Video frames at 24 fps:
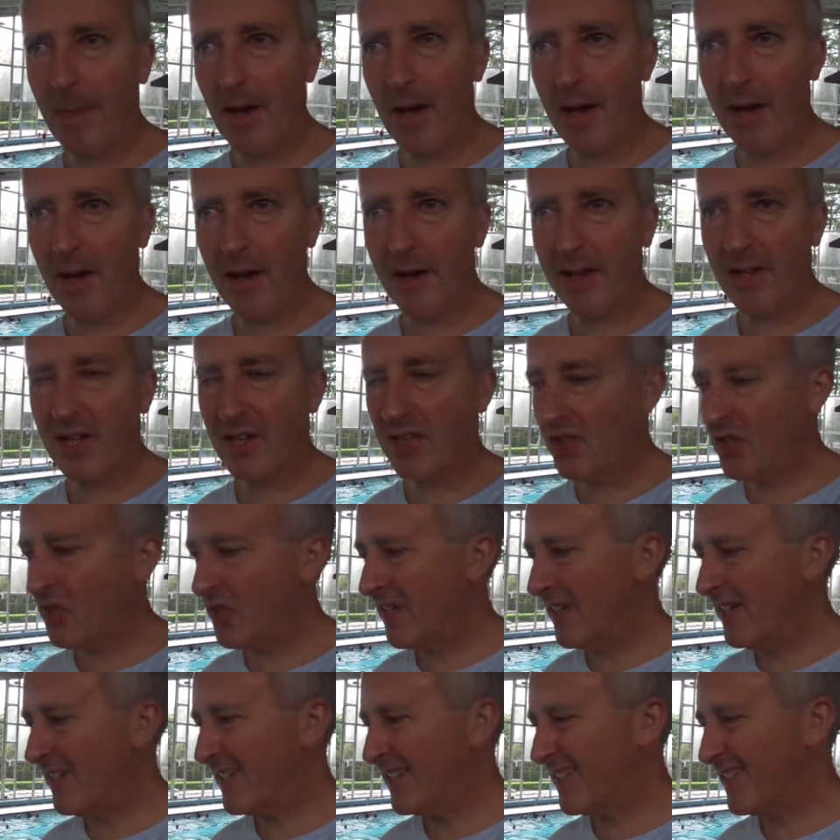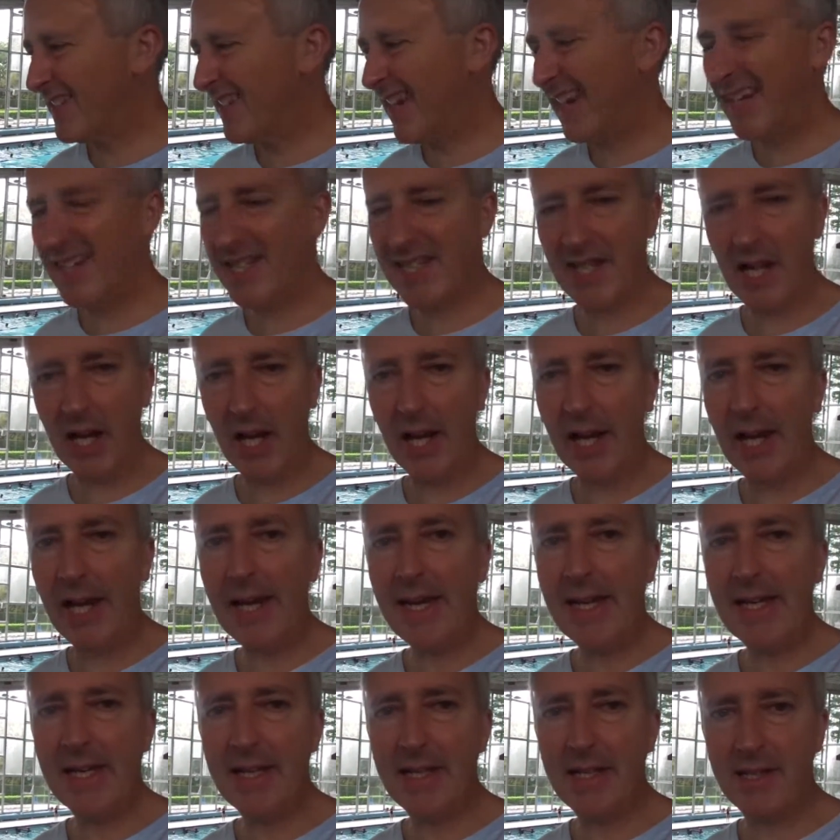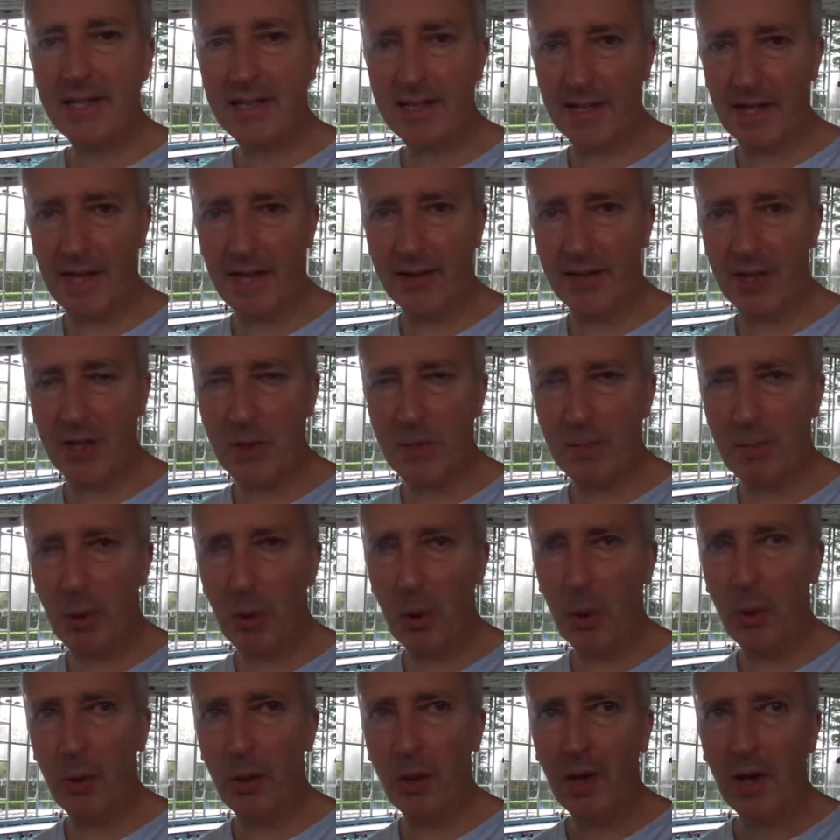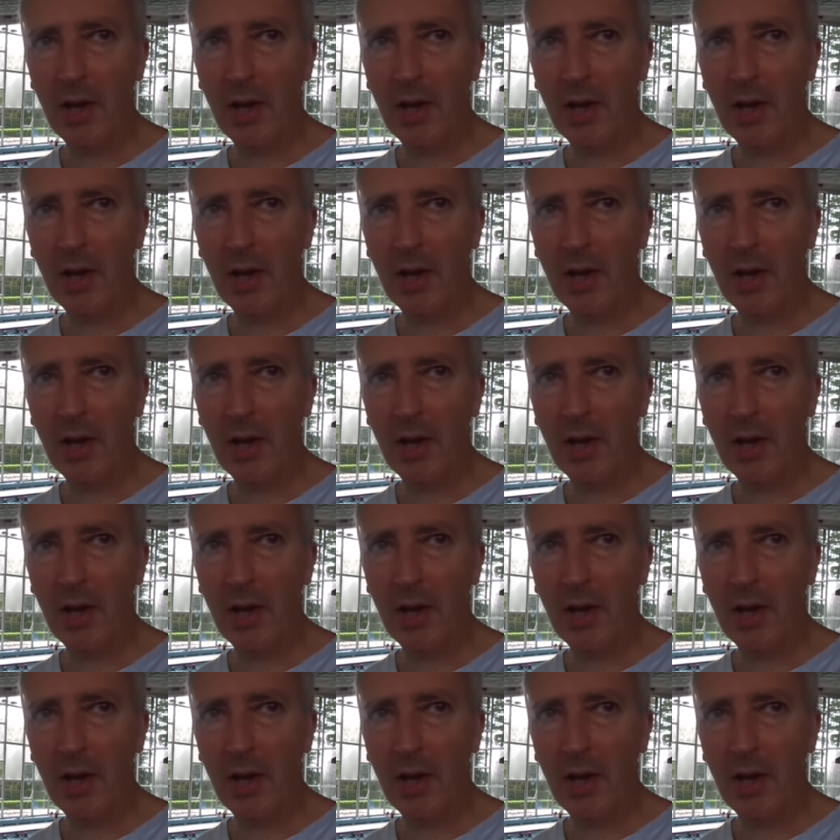and I can see 6 lanes in this pool.